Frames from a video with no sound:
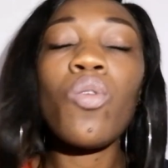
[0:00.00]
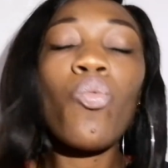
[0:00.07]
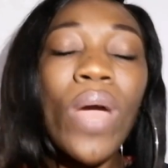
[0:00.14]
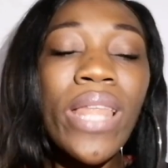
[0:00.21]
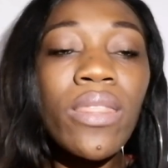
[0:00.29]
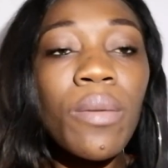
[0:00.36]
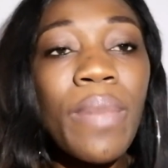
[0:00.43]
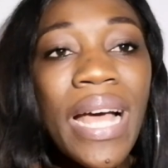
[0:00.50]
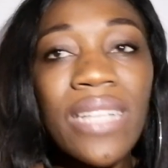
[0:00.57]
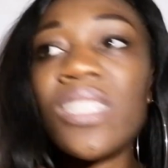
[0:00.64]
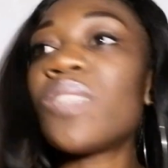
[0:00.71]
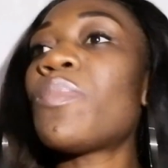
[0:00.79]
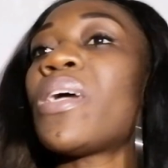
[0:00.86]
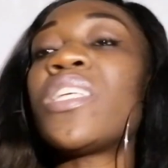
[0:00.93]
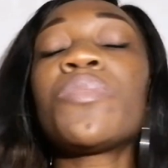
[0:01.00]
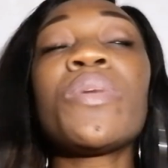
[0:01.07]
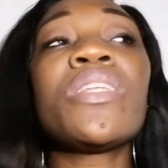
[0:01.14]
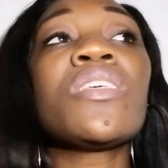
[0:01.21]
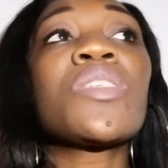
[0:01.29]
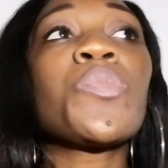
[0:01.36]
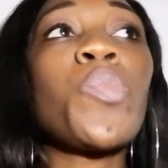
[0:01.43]
When the backstage
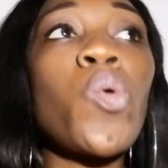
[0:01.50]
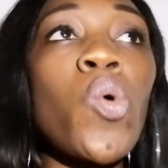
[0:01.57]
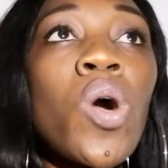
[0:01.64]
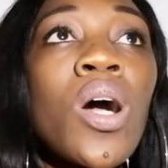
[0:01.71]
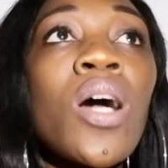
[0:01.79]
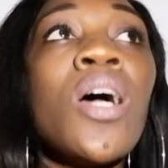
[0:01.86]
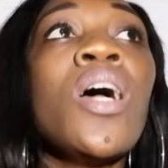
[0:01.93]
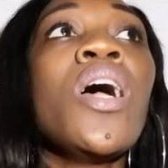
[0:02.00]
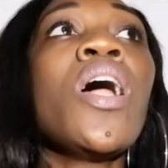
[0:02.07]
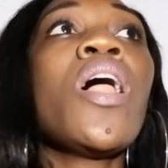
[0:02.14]
management is poor,